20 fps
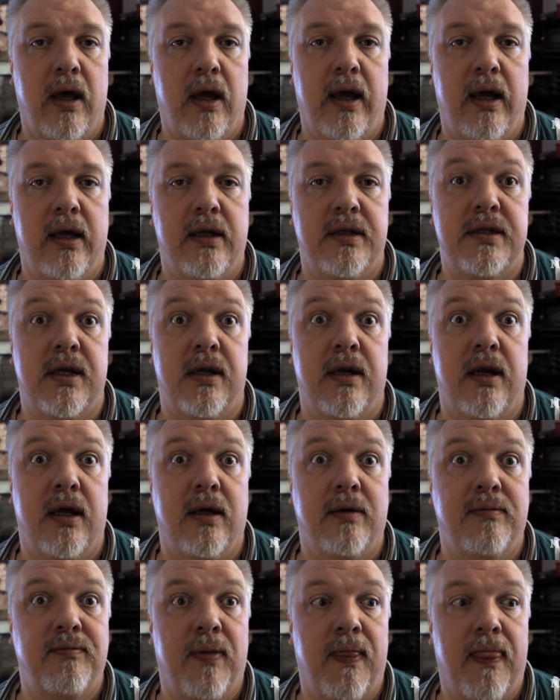Hey, it's Sunday,
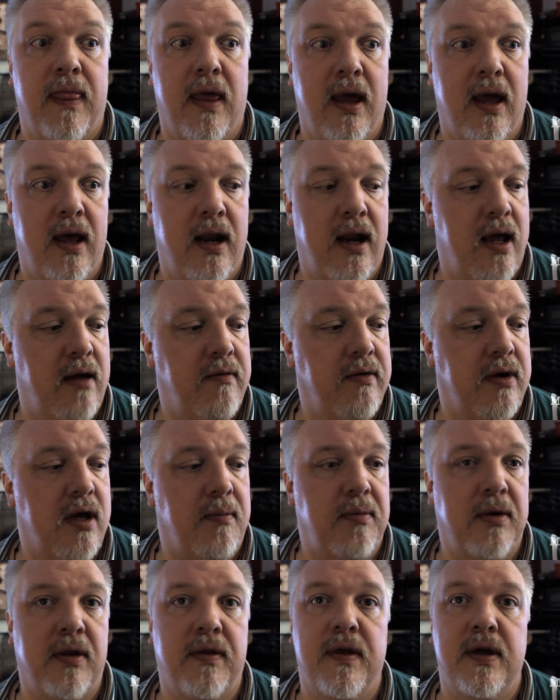and I have a
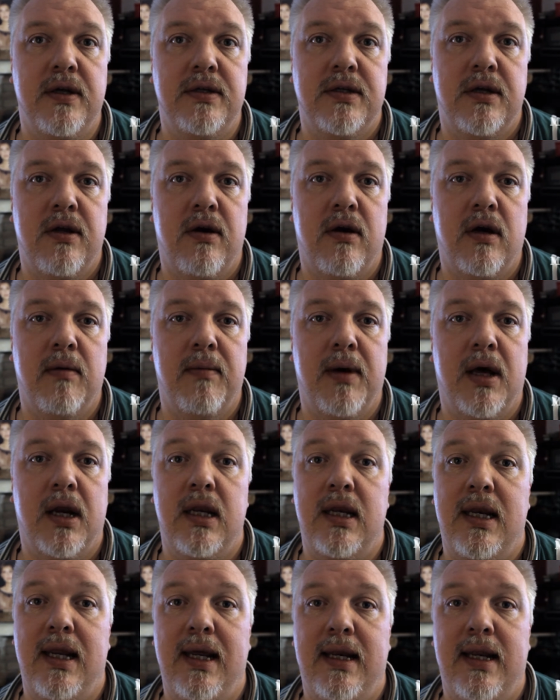couple of things to talk about
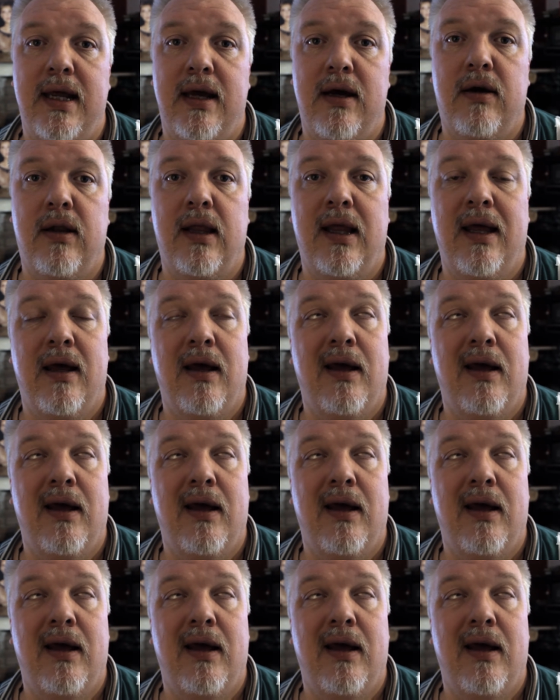in detail.